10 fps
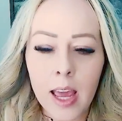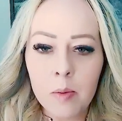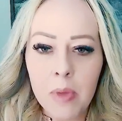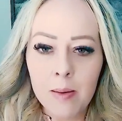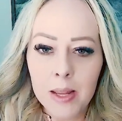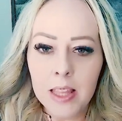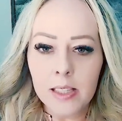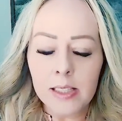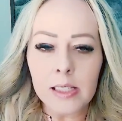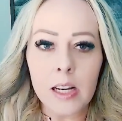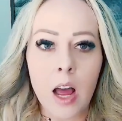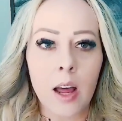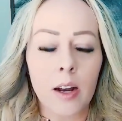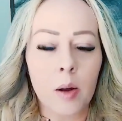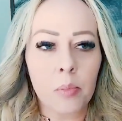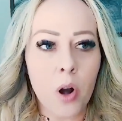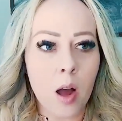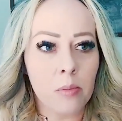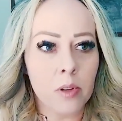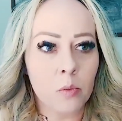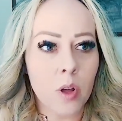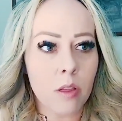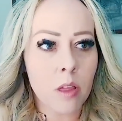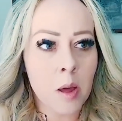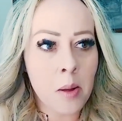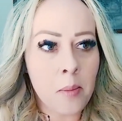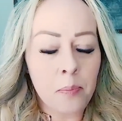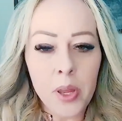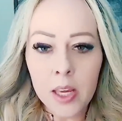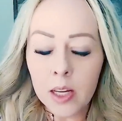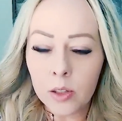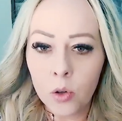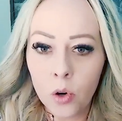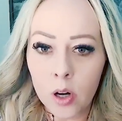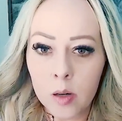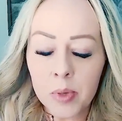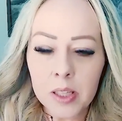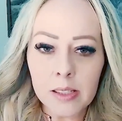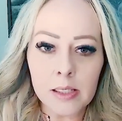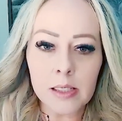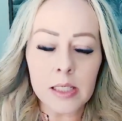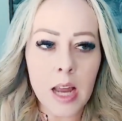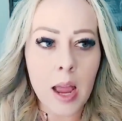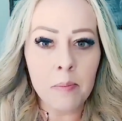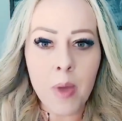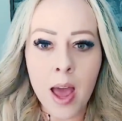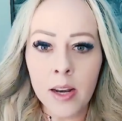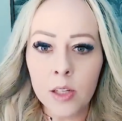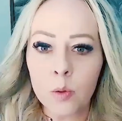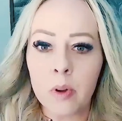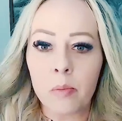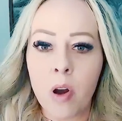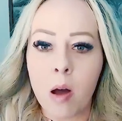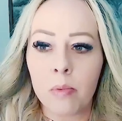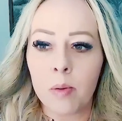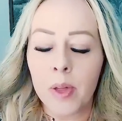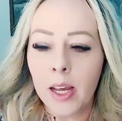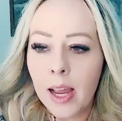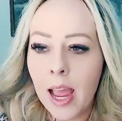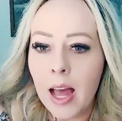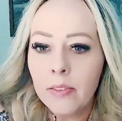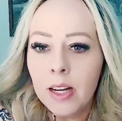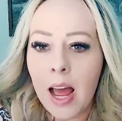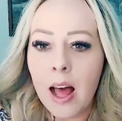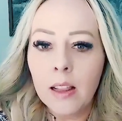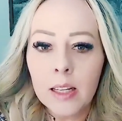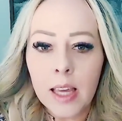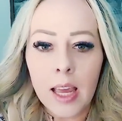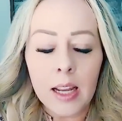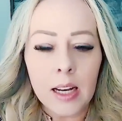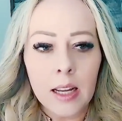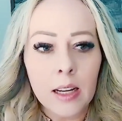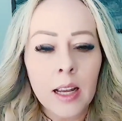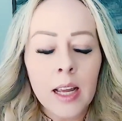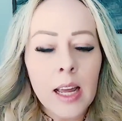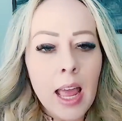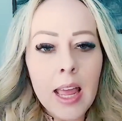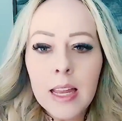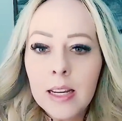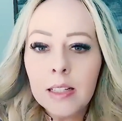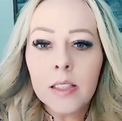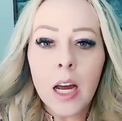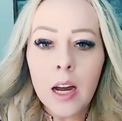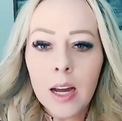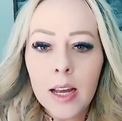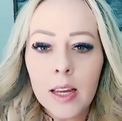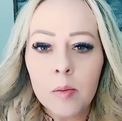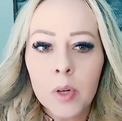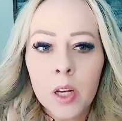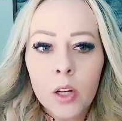hey, maybe this is not a problem with being ignored, but this is a time management problem. Like I haven't allocated any time